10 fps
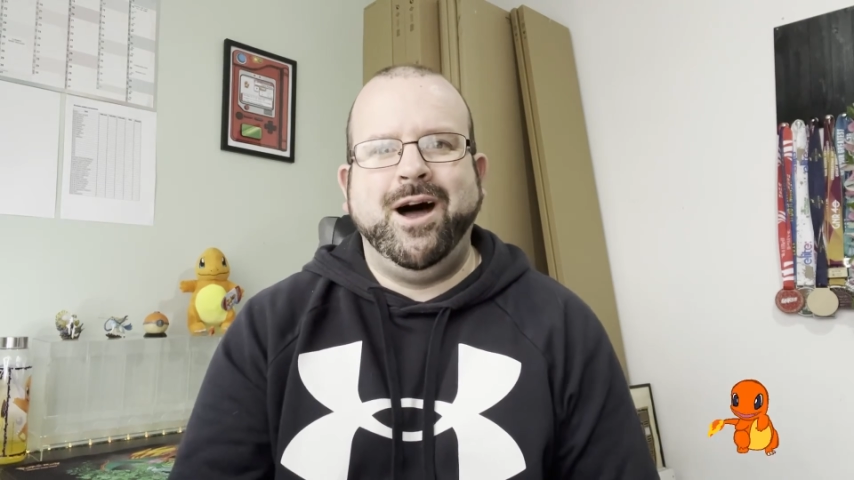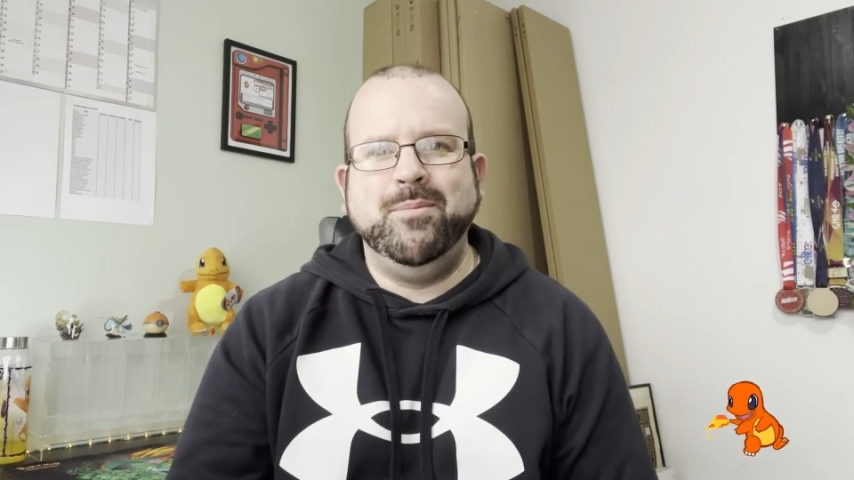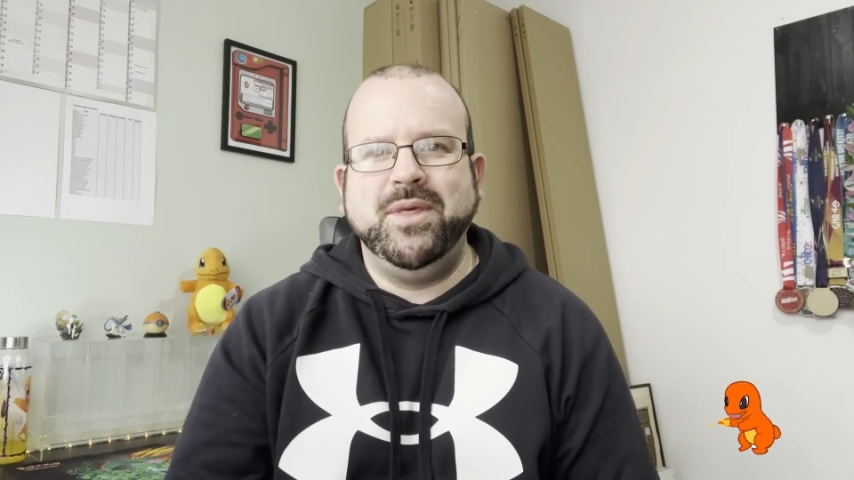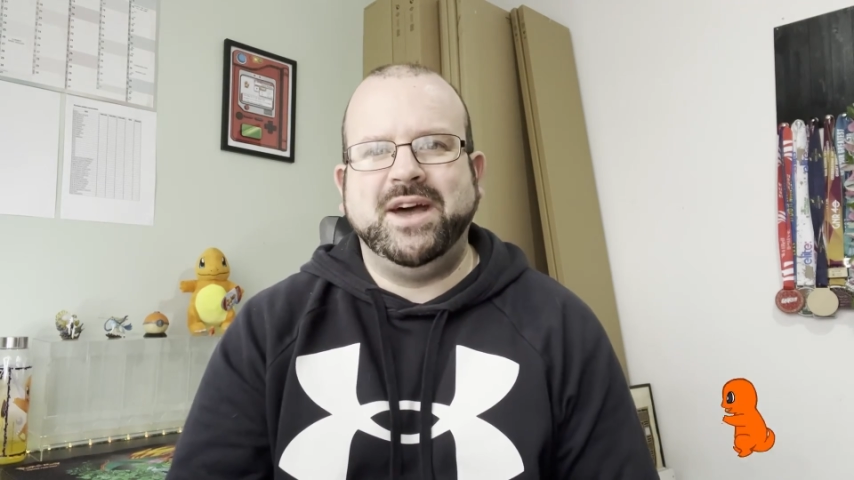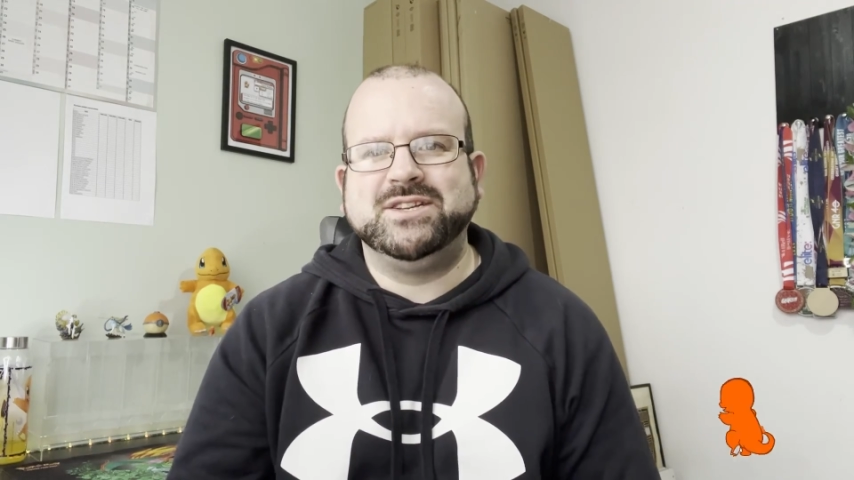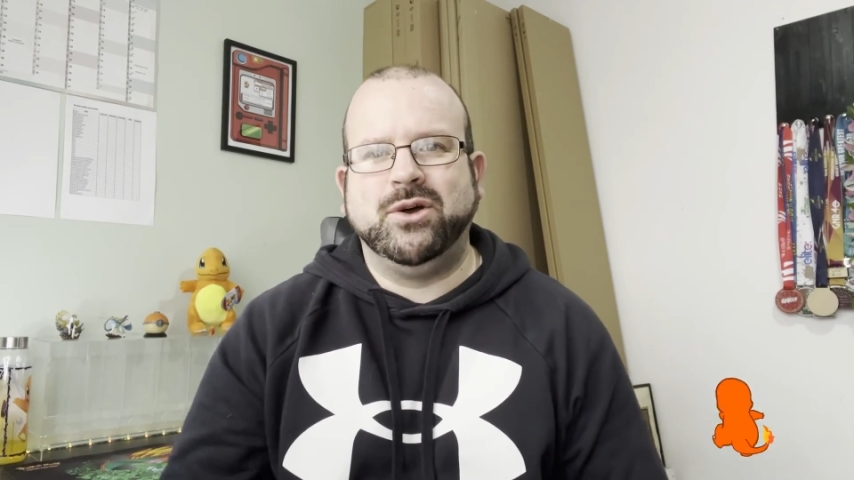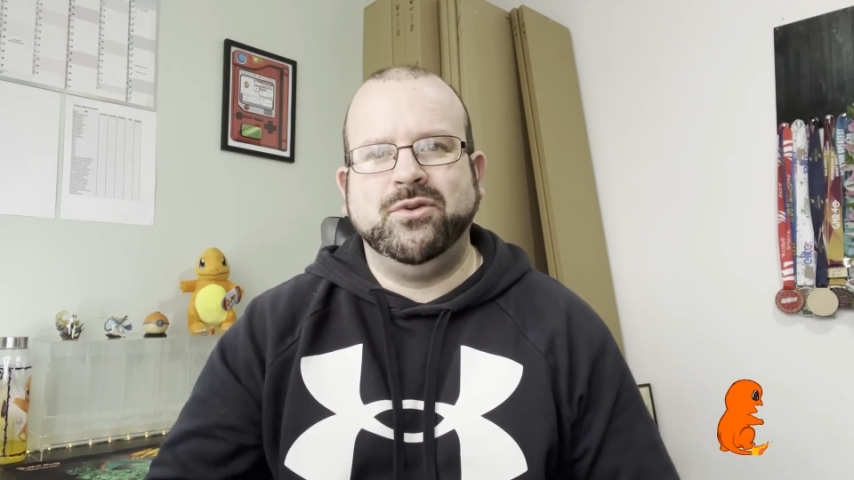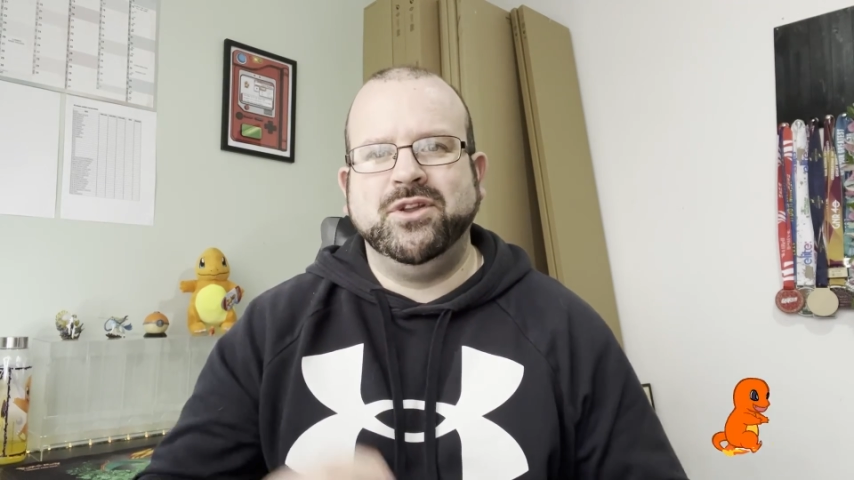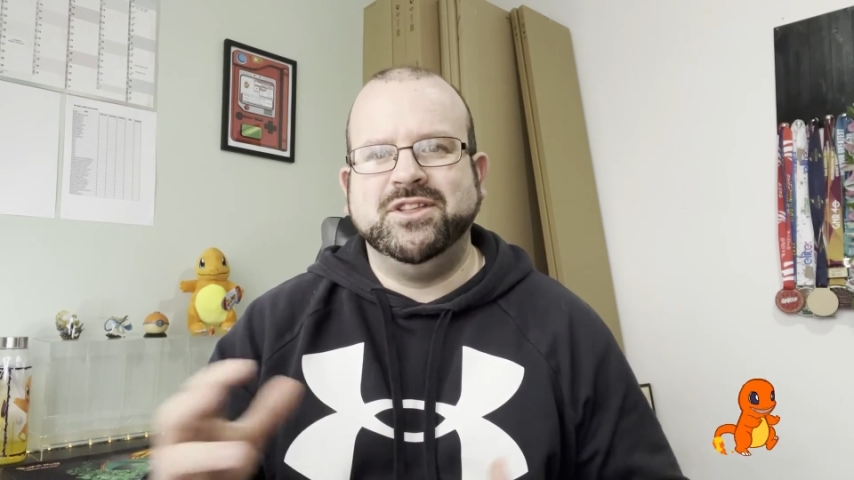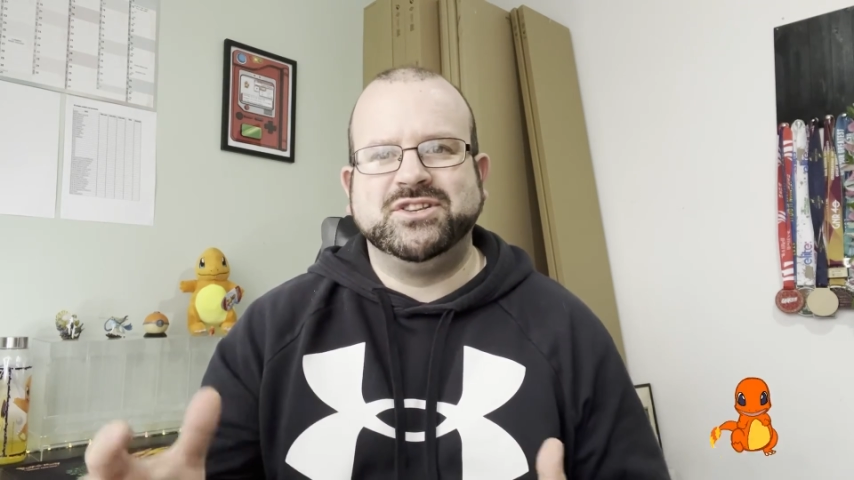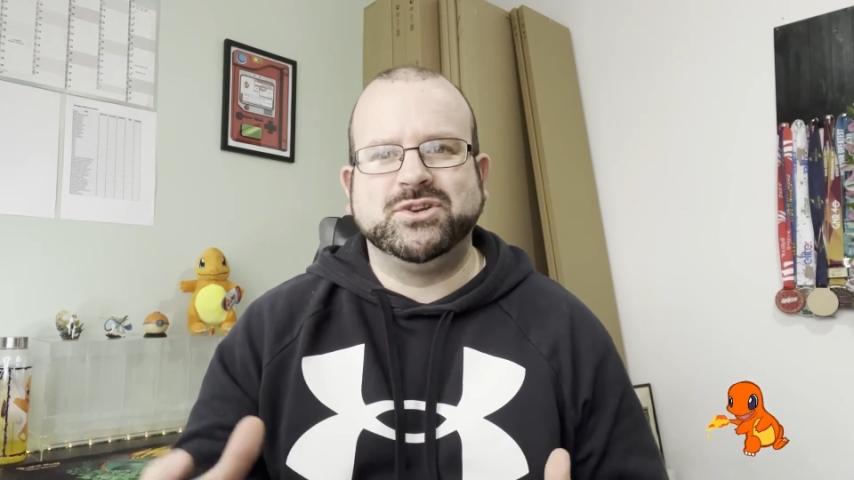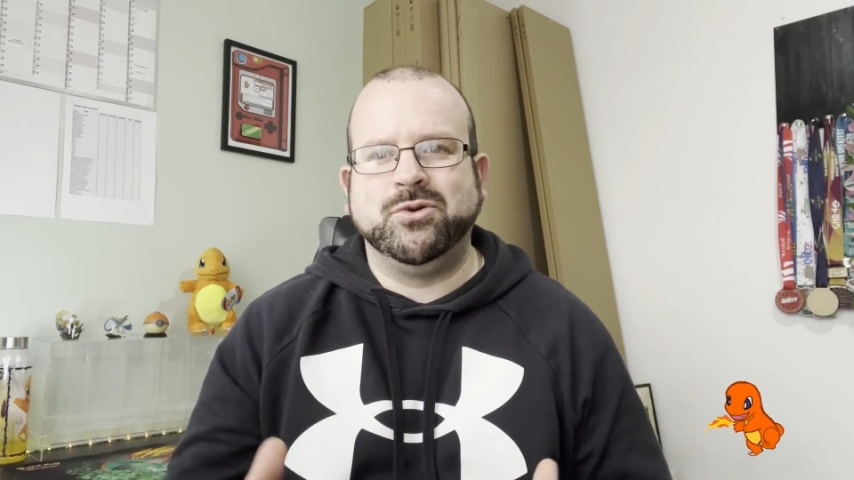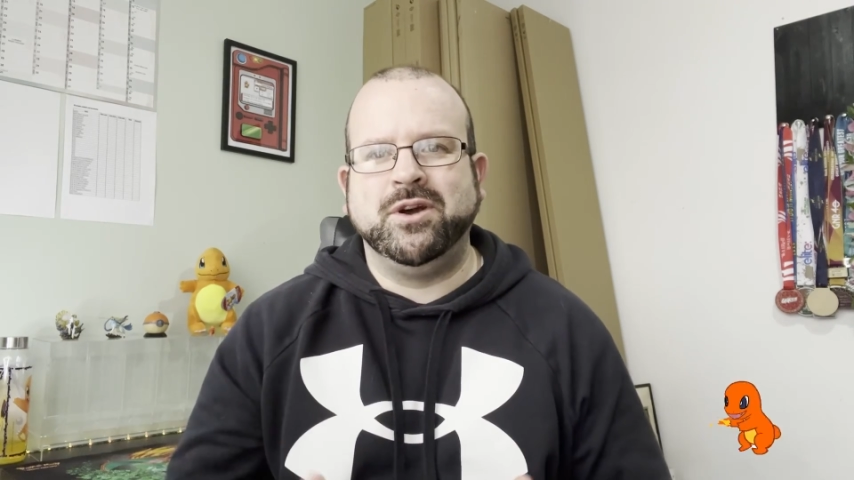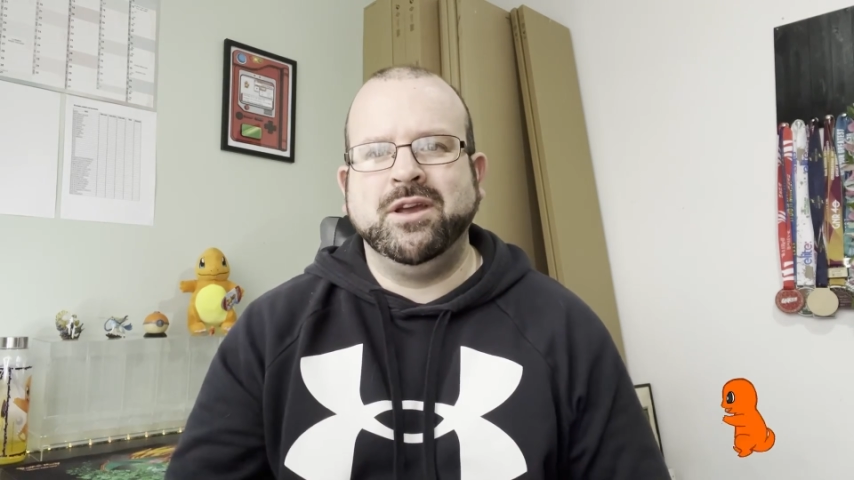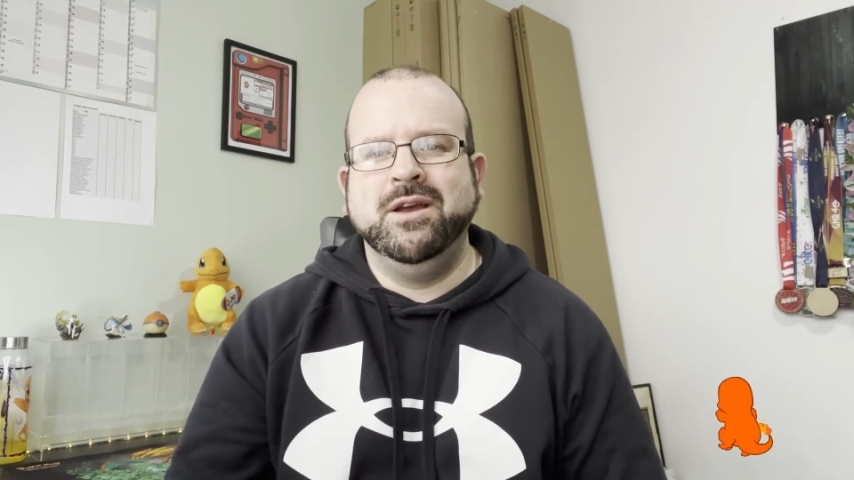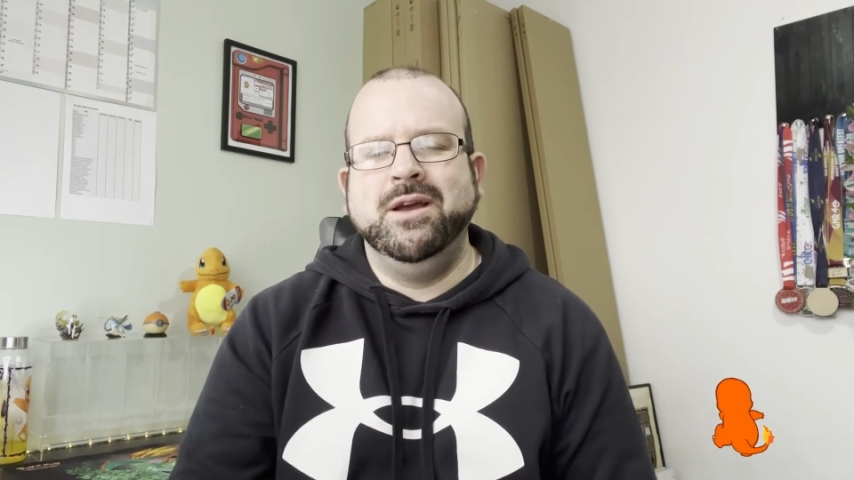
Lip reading: but that's a whole nother story.